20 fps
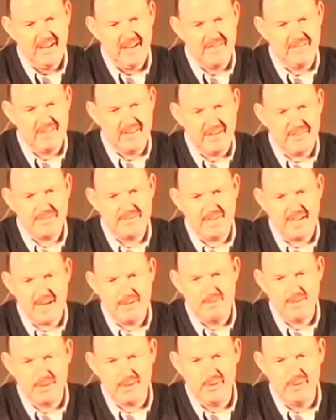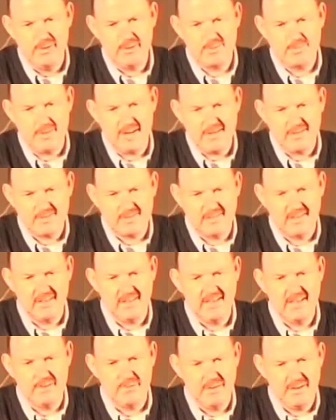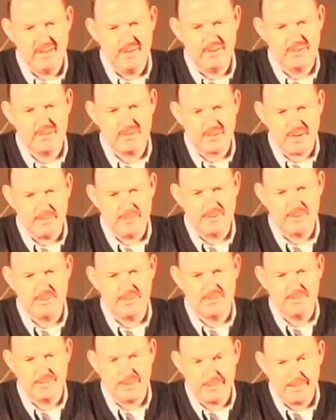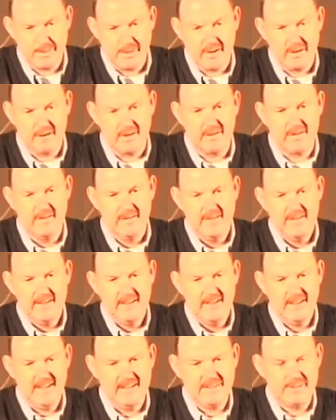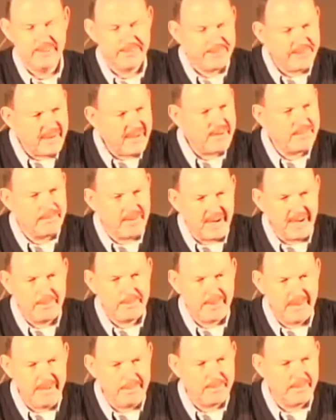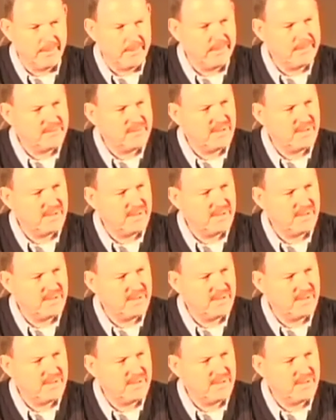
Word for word: have enough time to close my study and read the scriptures and prepare uh, to feed my people.